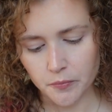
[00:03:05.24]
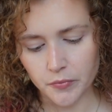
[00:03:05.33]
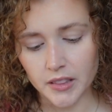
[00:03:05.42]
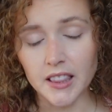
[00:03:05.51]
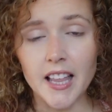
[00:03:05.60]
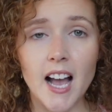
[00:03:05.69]

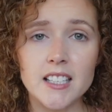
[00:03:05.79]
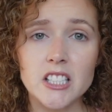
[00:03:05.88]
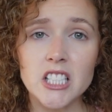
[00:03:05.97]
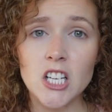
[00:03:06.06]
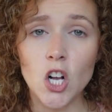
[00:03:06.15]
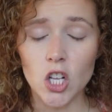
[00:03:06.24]

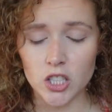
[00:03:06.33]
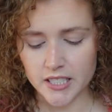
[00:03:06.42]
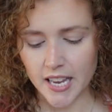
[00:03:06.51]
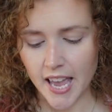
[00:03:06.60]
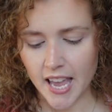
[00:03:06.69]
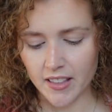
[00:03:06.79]
lasting all
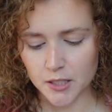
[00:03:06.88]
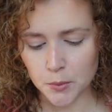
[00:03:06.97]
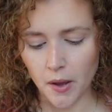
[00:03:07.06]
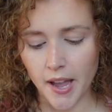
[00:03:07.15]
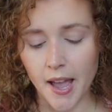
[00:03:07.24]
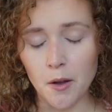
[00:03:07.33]
day, that's
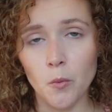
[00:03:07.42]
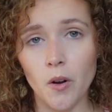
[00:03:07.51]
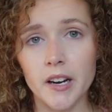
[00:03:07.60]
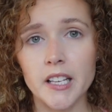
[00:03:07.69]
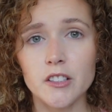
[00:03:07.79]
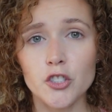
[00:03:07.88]
why I
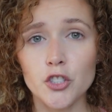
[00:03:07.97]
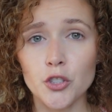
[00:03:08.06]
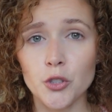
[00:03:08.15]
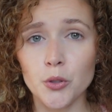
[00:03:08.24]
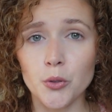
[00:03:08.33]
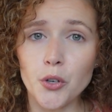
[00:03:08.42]
wanted
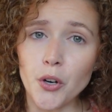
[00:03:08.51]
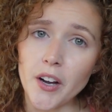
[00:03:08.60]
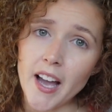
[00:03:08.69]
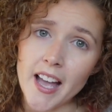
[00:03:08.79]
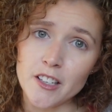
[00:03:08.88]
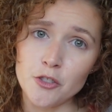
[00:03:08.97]
to go
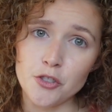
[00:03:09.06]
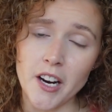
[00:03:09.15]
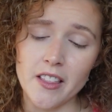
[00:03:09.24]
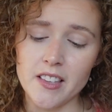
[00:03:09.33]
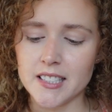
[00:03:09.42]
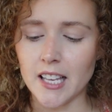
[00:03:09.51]
ahead and try
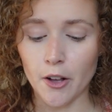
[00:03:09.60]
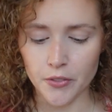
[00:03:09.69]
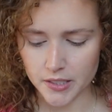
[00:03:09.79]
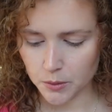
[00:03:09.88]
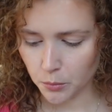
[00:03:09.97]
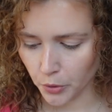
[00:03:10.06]
this out
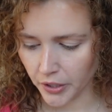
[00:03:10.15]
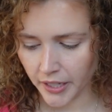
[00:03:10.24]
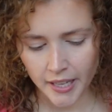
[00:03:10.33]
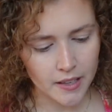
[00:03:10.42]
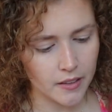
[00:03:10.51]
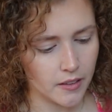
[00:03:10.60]
this
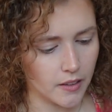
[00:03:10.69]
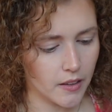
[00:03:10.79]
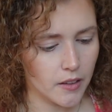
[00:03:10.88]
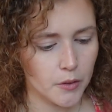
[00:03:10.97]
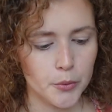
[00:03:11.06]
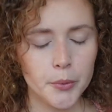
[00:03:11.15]
morning.
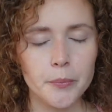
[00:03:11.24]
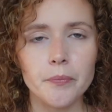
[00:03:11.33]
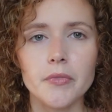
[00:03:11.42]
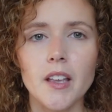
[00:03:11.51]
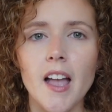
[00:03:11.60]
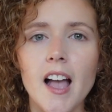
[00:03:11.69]

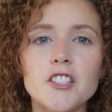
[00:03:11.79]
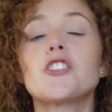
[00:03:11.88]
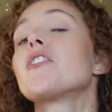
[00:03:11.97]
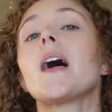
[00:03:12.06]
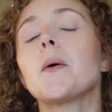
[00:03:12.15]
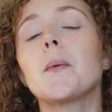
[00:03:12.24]
So
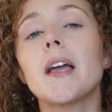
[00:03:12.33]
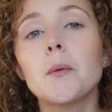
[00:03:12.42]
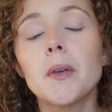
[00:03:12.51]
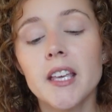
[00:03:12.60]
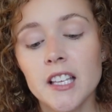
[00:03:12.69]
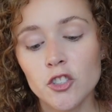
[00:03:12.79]
that way
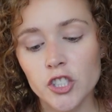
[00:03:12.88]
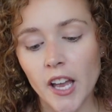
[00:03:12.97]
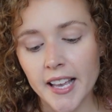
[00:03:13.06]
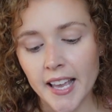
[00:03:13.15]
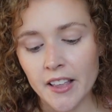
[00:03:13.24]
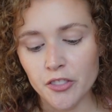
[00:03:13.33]
we can
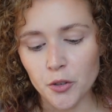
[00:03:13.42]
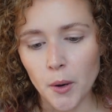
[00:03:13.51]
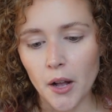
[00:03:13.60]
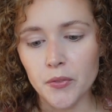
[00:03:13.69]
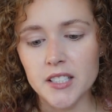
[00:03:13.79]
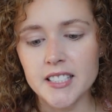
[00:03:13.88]
check in
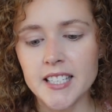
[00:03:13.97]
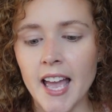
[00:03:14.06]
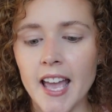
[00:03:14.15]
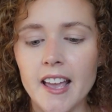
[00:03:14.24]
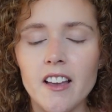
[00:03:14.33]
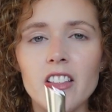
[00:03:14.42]
throughout the
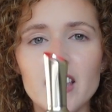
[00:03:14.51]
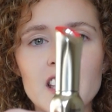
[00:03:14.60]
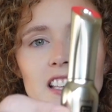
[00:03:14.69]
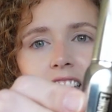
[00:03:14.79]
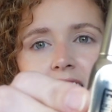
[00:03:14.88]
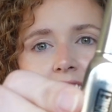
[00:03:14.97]
day. That
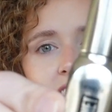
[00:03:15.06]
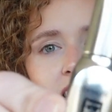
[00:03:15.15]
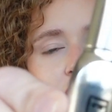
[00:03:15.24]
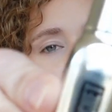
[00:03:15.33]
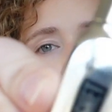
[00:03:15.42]
is